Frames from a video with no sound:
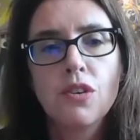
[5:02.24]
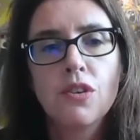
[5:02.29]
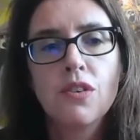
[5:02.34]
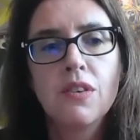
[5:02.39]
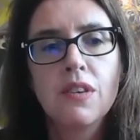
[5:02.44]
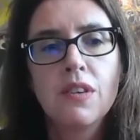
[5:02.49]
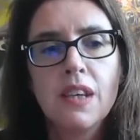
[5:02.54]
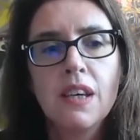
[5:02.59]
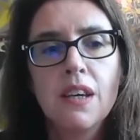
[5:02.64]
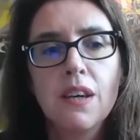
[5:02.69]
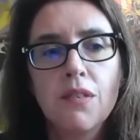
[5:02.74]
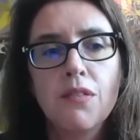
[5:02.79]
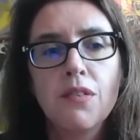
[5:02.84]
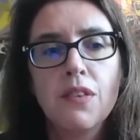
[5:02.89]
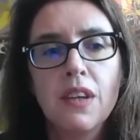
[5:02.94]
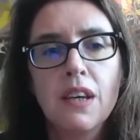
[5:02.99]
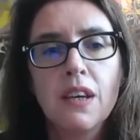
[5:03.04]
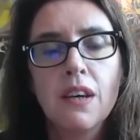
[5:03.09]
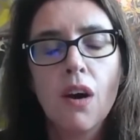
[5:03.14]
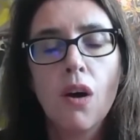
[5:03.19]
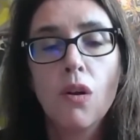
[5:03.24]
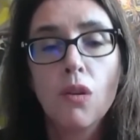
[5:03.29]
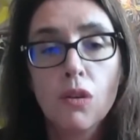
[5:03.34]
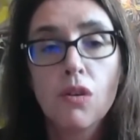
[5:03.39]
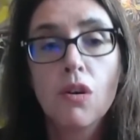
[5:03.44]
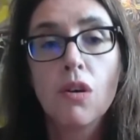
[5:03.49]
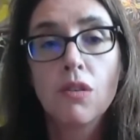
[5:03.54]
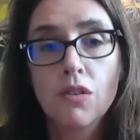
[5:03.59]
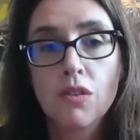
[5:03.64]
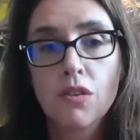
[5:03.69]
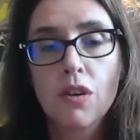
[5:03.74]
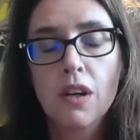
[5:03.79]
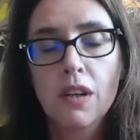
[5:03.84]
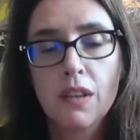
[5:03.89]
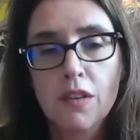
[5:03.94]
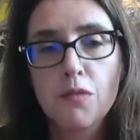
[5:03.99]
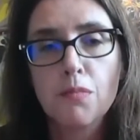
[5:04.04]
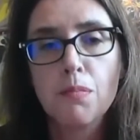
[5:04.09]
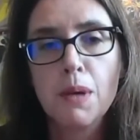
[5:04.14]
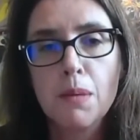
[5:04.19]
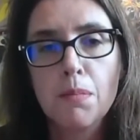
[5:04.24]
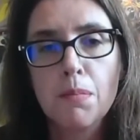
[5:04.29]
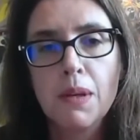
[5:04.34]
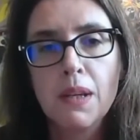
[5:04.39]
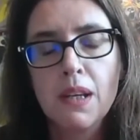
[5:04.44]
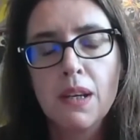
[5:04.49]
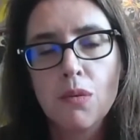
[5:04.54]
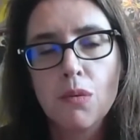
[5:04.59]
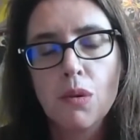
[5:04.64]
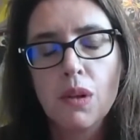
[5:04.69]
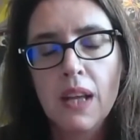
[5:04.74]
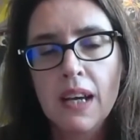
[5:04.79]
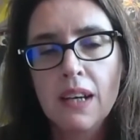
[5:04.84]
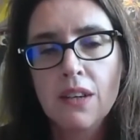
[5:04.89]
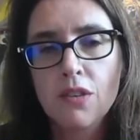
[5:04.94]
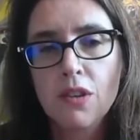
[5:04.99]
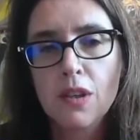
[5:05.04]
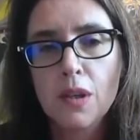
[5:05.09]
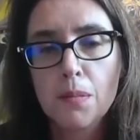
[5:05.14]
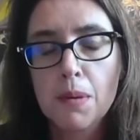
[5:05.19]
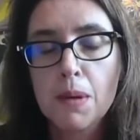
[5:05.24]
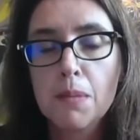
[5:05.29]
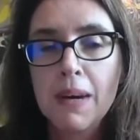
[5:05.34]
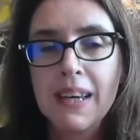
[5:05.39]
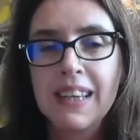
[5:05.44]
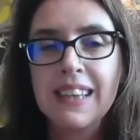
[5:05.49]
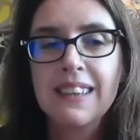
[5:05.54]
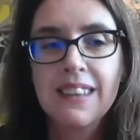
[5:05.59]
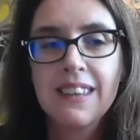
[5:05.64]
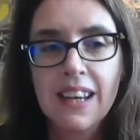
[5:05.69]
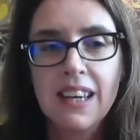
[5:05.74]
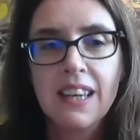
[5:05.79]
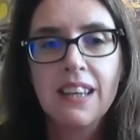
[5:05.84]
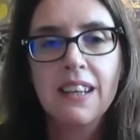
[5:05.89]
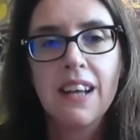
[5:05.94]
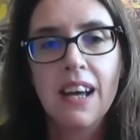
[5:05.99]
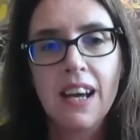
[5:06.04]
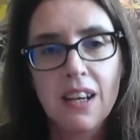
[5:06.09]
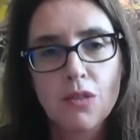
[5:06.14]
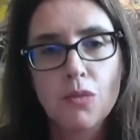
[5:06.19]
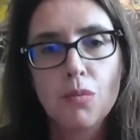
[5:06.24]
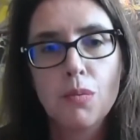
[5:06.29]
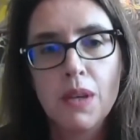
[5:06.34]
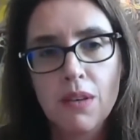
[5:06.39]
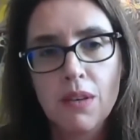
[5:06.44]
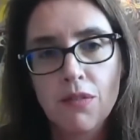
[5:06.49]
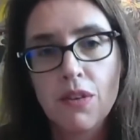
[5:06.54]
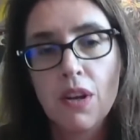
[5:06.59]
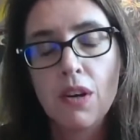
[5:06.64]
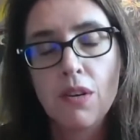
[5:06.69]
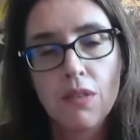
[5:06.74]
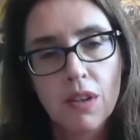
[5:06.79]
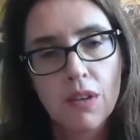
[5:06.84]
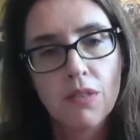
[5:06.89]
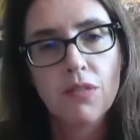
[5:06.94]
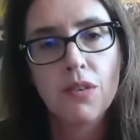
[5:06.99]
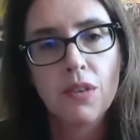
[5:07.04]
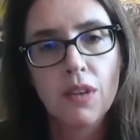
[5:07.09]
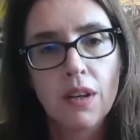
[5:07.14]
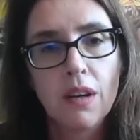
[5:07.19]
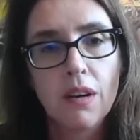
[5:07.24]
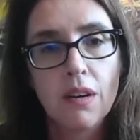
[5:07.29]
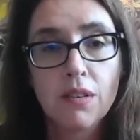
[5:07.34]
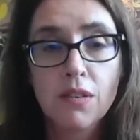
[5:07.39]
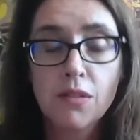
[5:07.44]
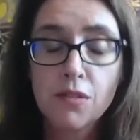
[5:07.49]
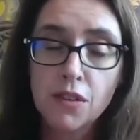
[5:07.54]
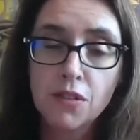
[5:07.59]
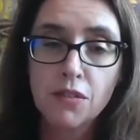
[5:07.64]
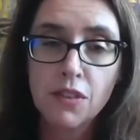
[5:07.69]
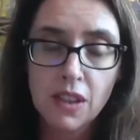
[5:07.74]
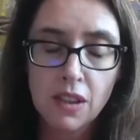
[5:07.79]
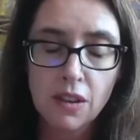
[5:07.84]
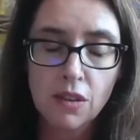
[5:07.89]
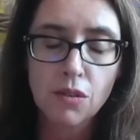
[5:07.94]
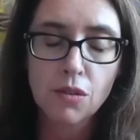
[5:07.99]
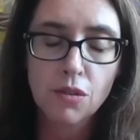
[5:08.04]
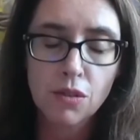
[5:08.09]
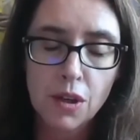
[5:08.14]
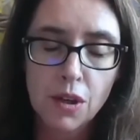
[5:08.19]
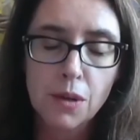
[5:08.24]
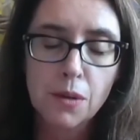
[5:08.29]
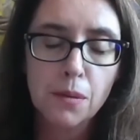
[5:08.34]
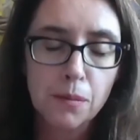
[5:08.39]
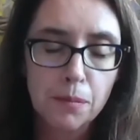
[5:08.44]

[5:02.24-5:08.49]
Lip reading: to see if the old construct of BPD will actually be maintained as we have known it for the last 50 years or so.